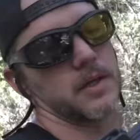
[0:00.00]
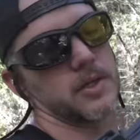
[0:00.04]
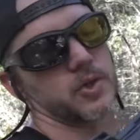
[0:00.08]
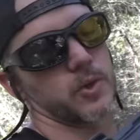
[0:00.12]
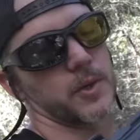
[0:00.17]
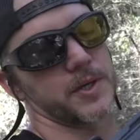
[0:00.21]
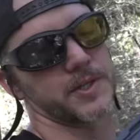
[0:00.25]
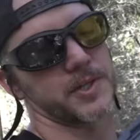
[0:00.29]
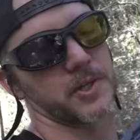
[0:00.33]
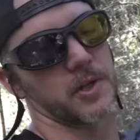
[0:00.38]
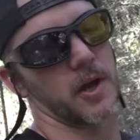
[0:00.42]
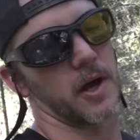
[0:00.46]

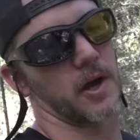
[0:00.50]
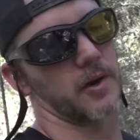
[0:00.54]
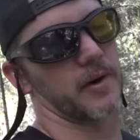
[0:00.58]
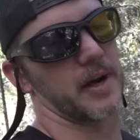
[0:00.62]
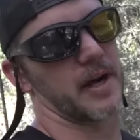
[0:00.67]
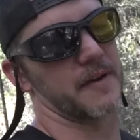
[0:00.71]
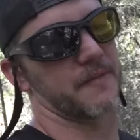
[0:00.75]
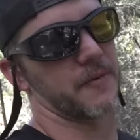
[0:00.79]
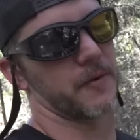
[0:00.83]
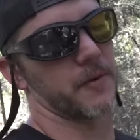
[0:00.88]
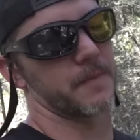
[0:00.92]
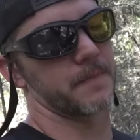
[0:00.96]
22 long
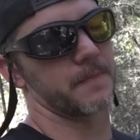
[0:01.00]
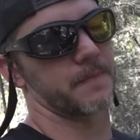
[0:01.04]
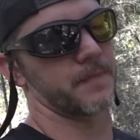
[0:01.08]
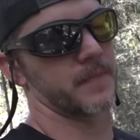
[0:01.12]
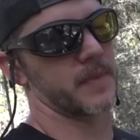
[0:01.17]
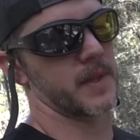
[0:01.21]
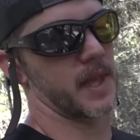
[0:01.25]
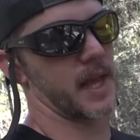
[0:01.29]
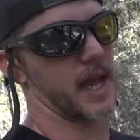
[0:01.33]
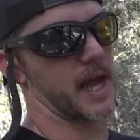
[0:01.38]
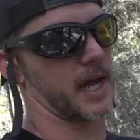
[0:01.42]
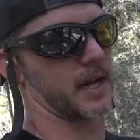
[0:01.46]
rifle
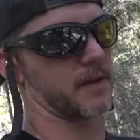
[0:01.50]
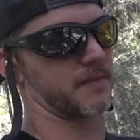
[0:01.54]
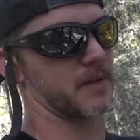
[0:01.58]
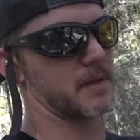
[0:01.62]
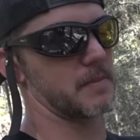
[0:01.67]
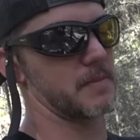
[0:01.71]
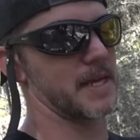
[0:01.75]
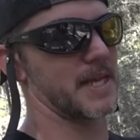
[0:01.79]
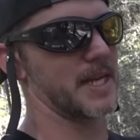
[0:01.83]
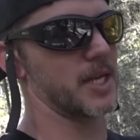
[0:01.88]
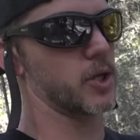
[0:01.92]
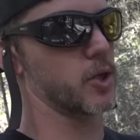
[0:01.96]
out of the
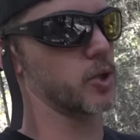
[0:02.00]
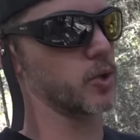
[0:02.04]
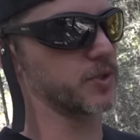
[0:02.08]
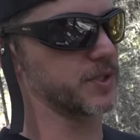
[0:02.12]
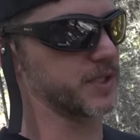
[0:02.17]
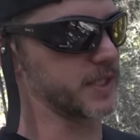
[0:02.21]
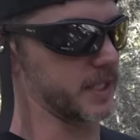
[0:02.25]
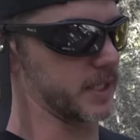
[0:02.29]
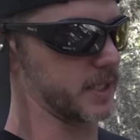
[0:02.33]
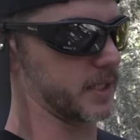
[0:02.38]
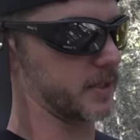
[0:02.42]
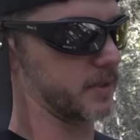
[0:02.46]
mini
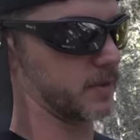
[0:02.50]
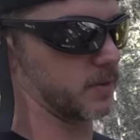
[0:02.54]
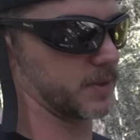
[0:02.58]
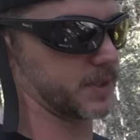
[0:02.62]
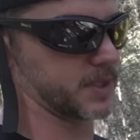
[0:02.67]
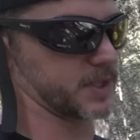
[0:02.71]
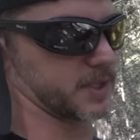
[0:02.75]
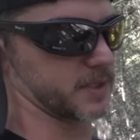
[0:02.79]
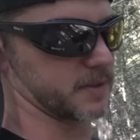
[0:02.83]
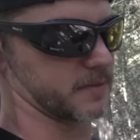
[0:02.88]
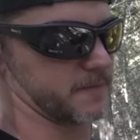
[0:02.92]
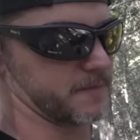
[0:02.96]
Uzi,
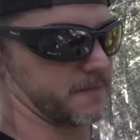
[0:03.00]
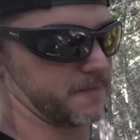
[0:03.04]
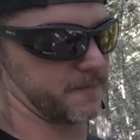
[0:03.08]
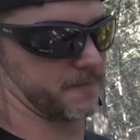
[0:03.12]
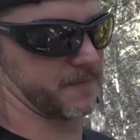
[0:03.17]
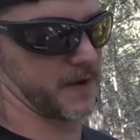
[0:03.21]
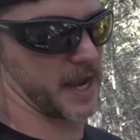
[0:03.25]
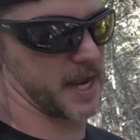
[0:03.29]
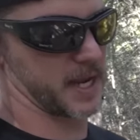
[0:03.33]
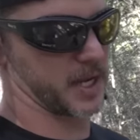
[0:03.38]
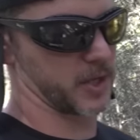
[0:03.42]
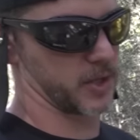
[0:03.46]
which is a
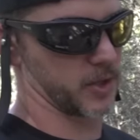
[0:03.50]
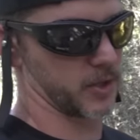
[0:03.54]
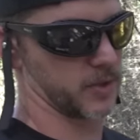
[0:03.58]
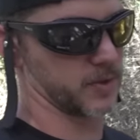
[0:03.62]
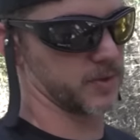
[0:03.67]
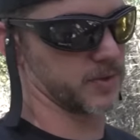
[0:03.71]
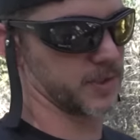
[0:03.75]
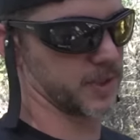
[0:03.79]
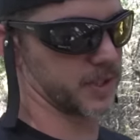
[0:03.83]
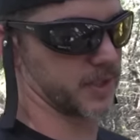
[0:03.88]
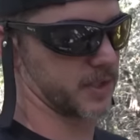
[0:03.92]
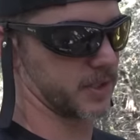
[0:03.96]
fake
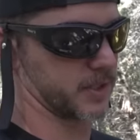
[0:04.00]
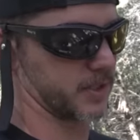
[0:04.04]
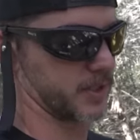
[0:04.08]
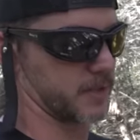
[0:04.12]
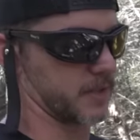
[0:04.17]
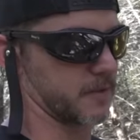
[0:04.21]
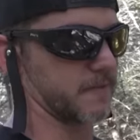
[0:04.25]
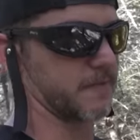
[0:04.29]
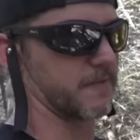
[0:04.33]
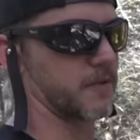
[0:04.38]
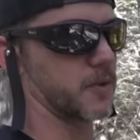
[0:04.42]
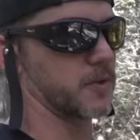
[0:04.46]
Uzi, so
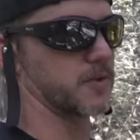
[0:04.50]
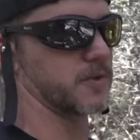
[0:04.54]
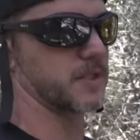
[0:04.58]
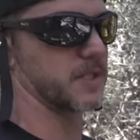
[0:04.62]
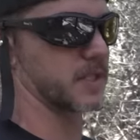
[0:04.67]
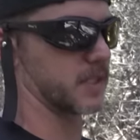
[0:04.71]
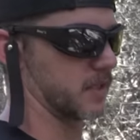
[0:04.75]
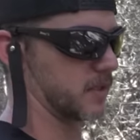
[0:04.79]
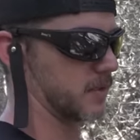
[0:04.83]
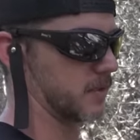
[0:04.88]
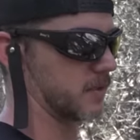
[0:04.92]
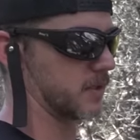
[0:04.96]
it's a
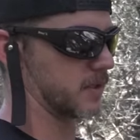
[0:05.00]
foozy.